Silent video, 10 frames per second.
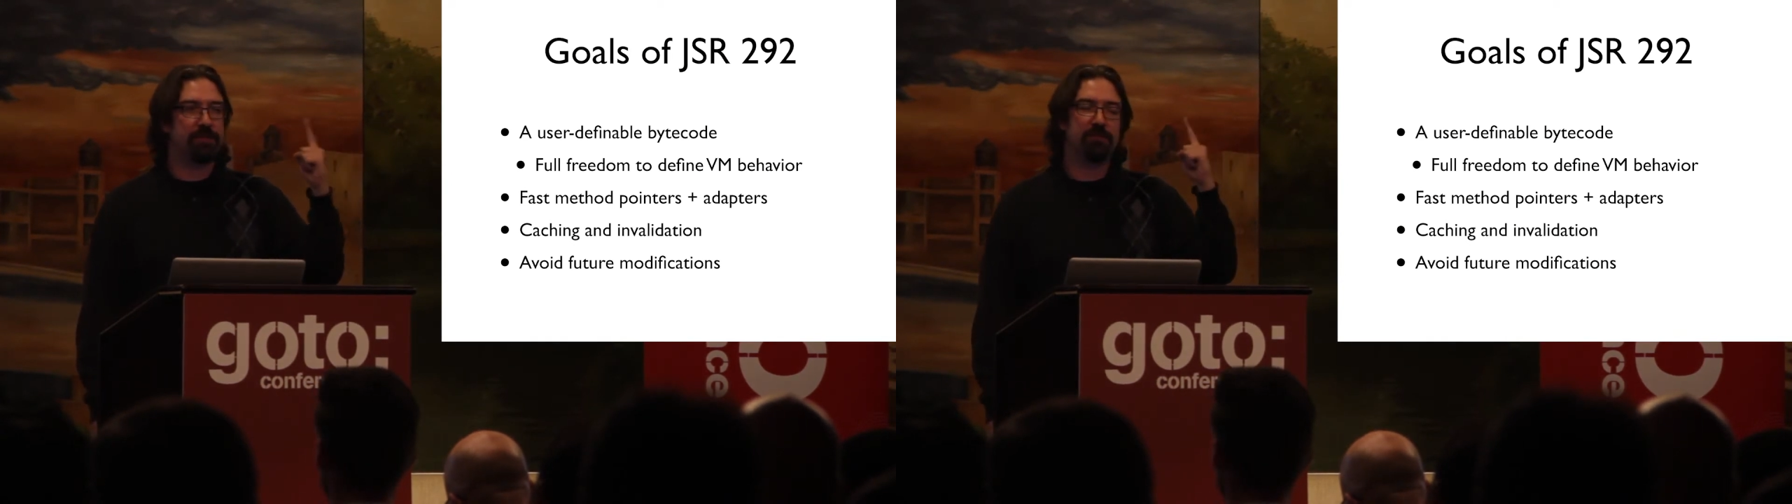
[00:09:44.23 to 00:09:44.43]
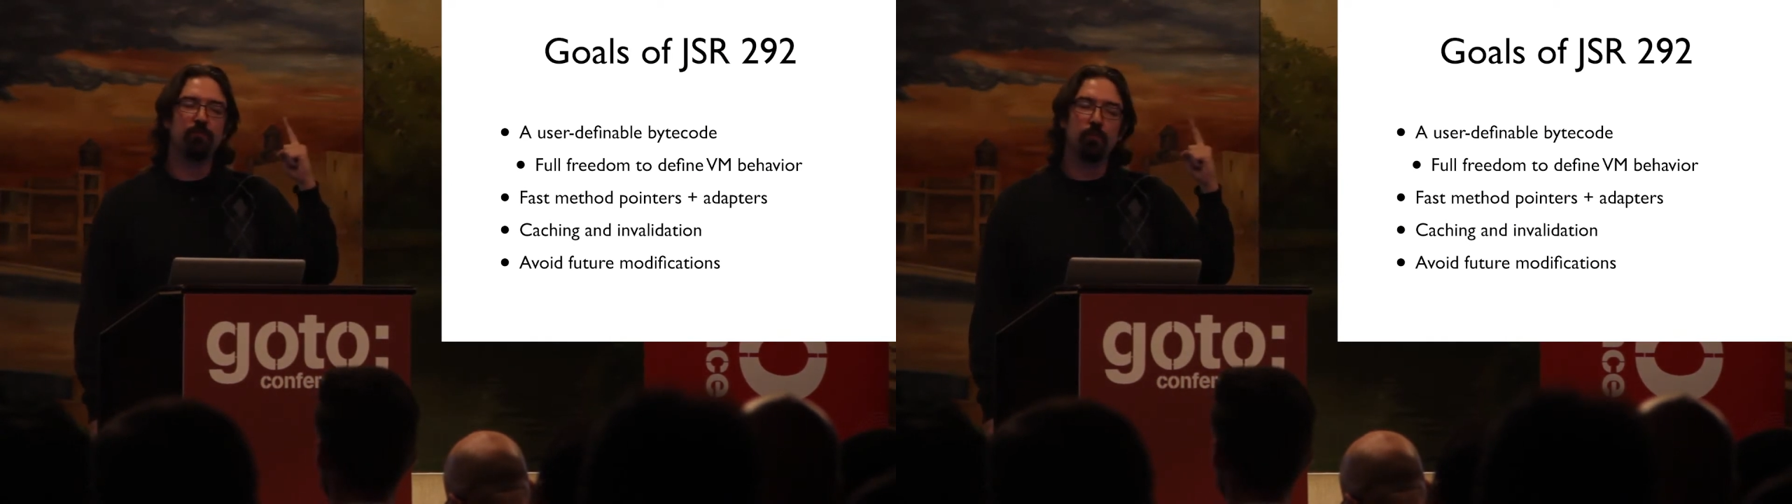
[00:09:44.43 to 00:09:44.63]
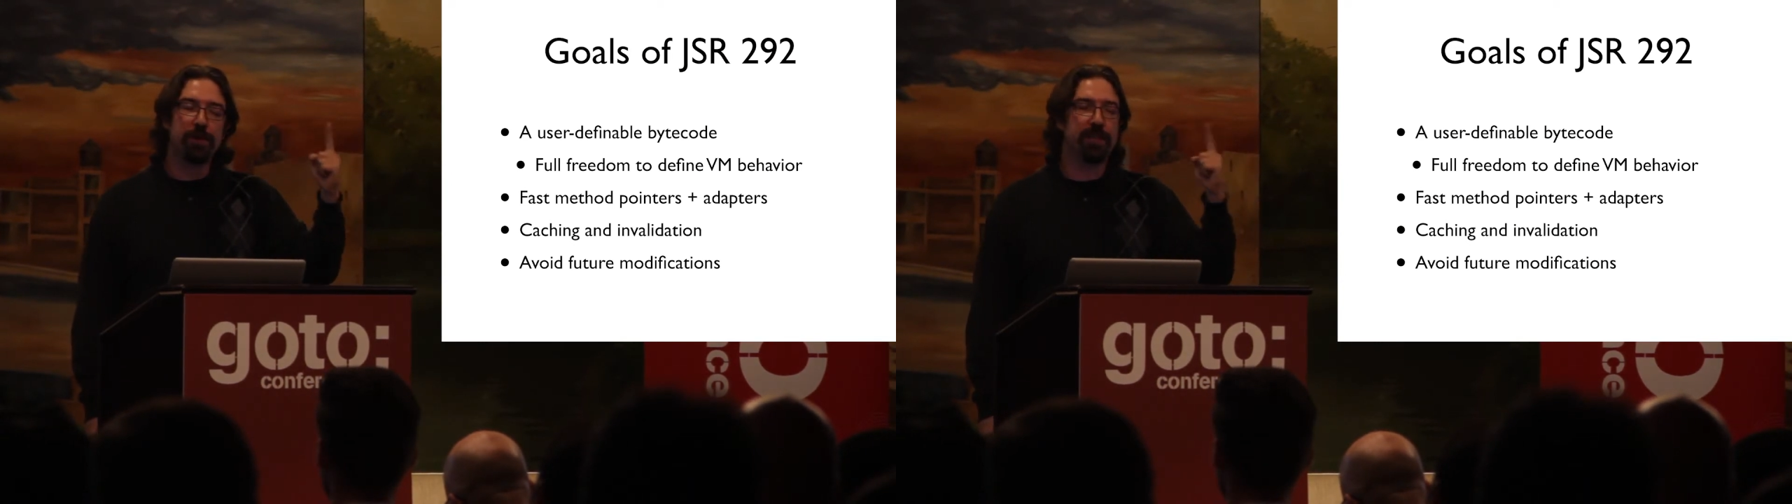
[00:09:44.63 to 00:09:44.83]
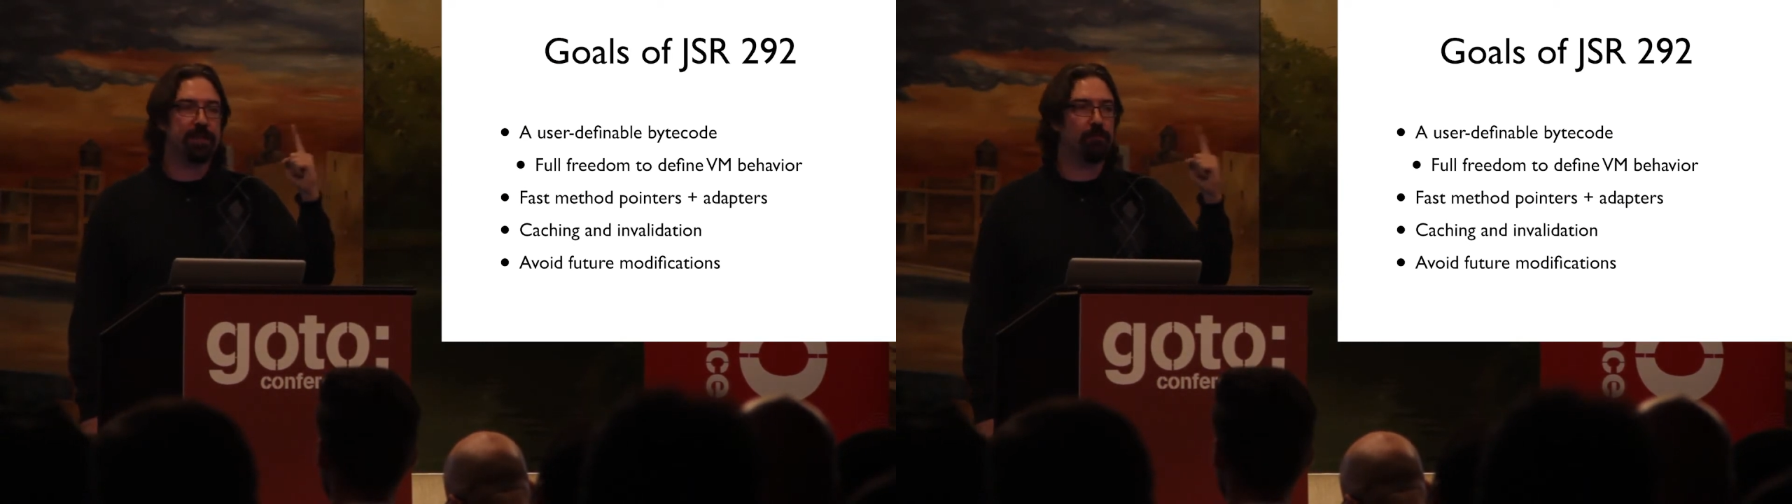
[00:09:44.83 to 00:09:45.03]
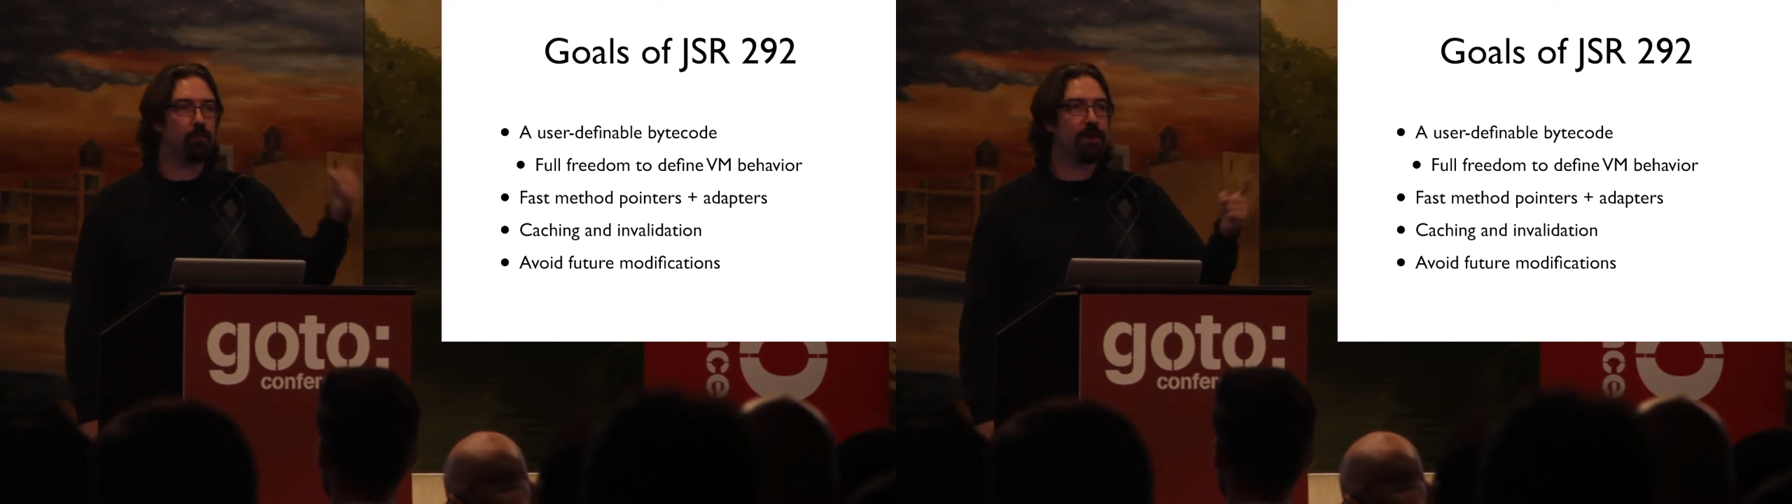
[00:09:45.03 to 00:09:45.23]
which is
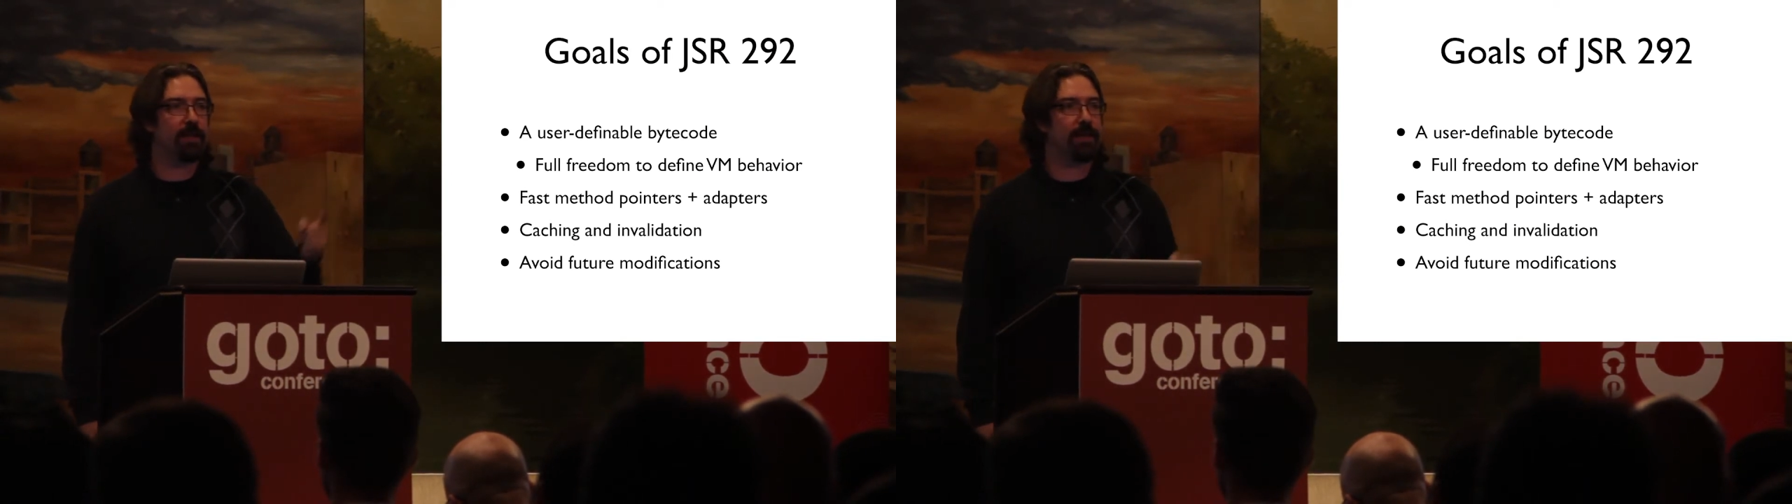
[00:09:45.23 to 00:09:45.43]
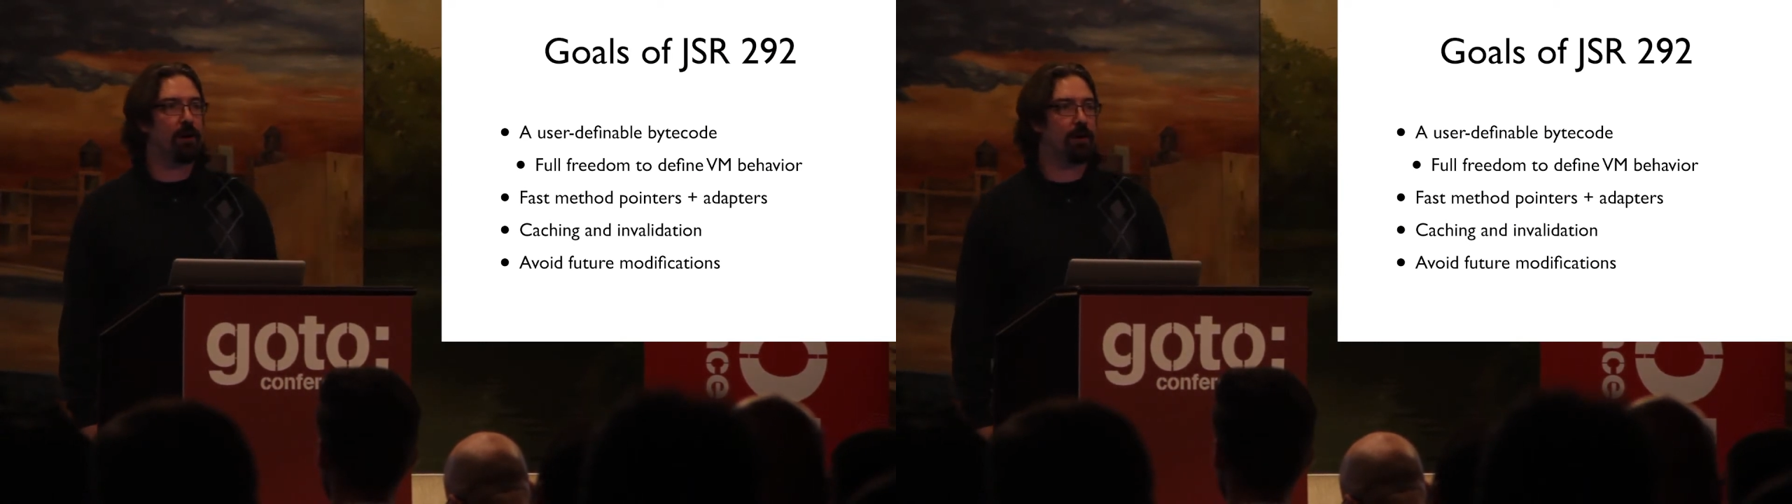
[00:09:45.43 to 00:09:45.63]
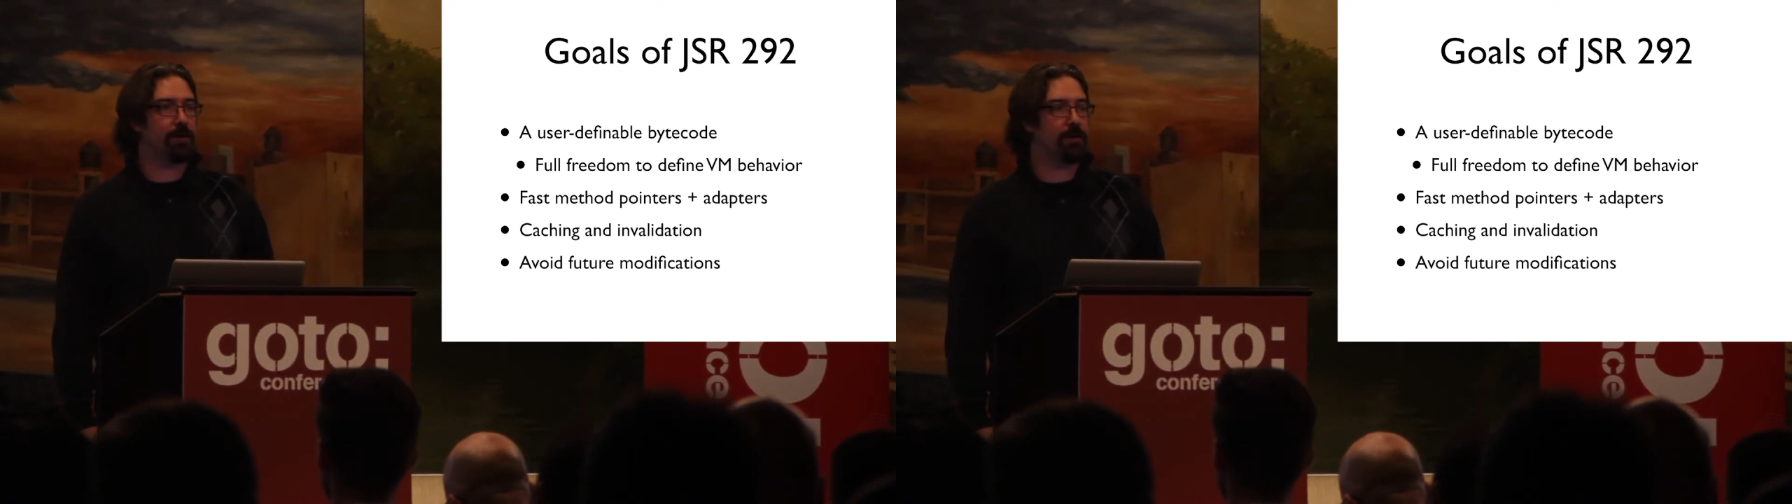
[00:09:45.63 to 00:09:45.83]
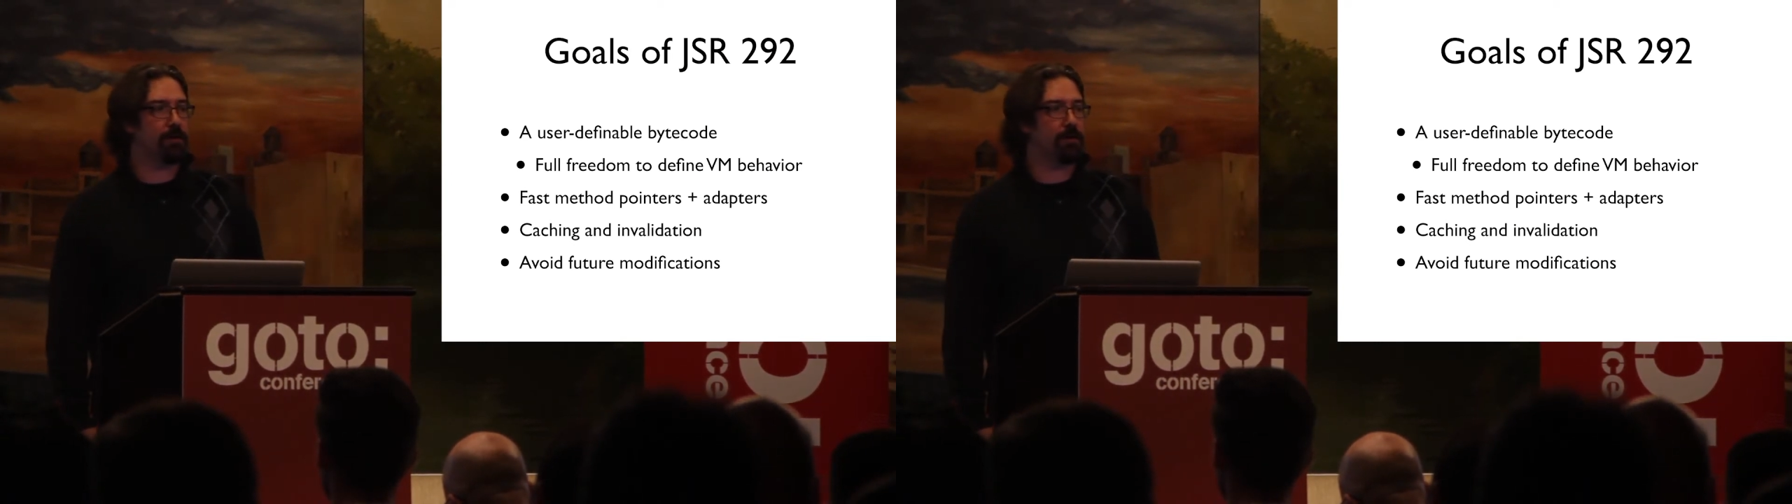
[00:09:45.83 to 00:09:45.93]
really, really hard to